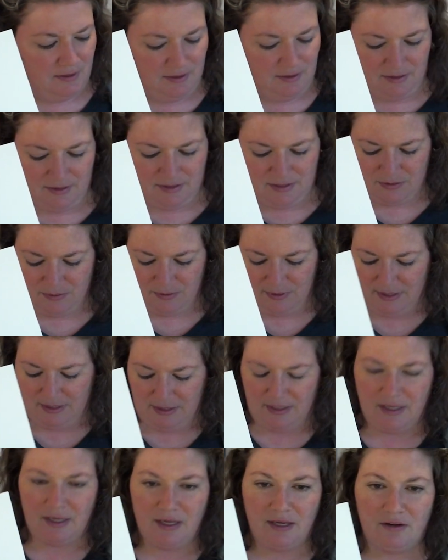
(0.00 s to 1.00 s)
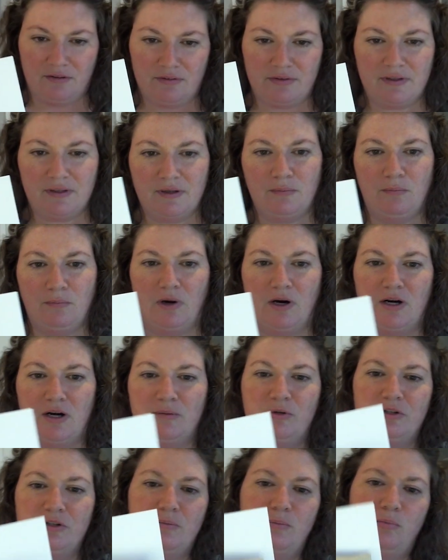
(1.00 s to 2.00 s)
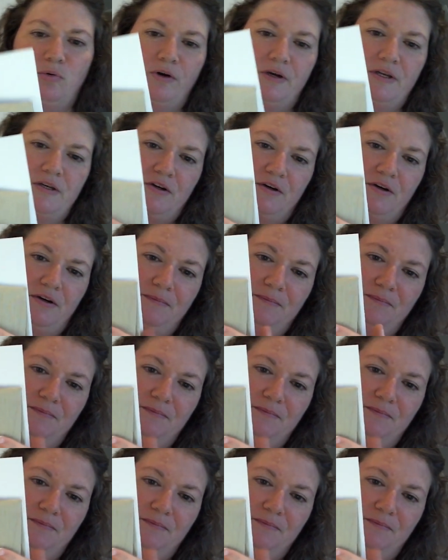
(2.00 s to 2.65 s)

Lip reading: This one I love, Marbled Pointer.